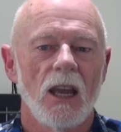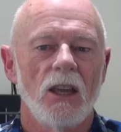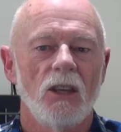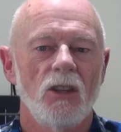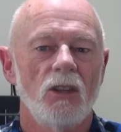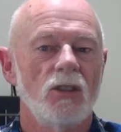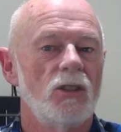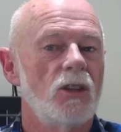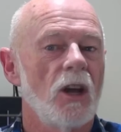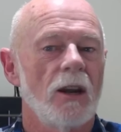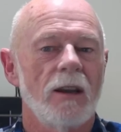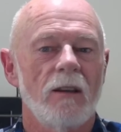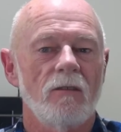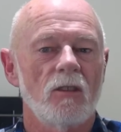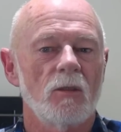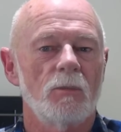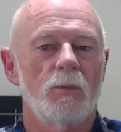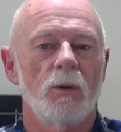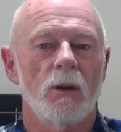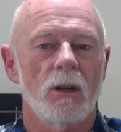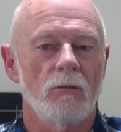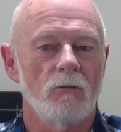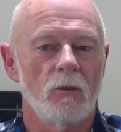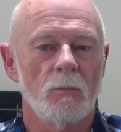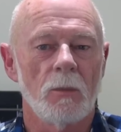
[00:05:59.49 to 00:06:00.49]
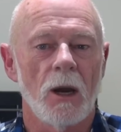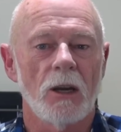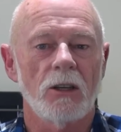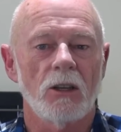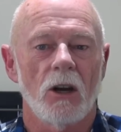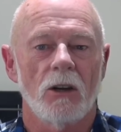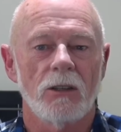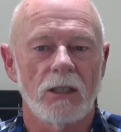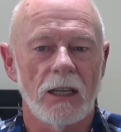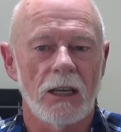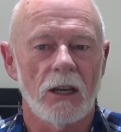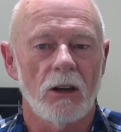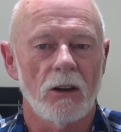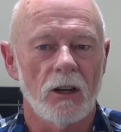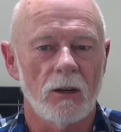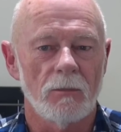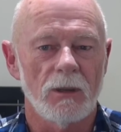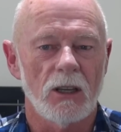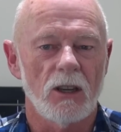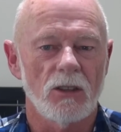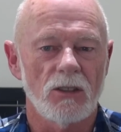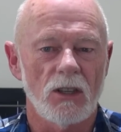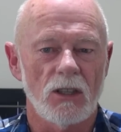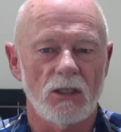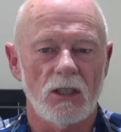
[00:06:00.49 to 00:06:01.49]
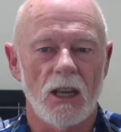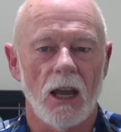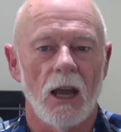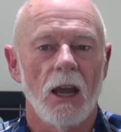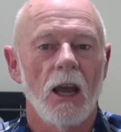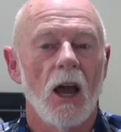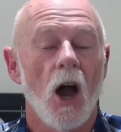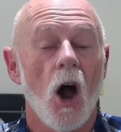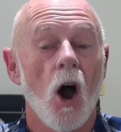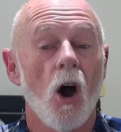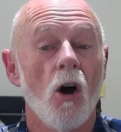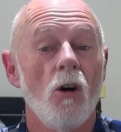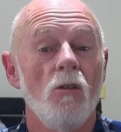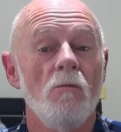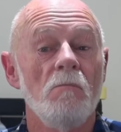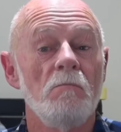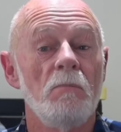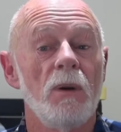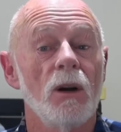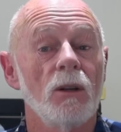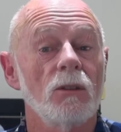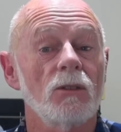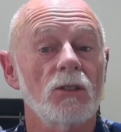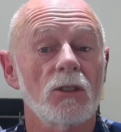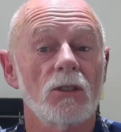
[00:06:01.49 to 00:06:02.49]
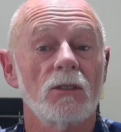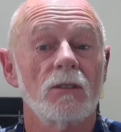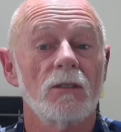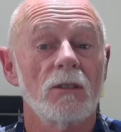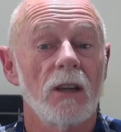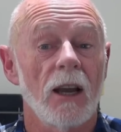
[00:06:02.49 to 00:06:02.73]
You don't have to put remote ID on it because it's a home built.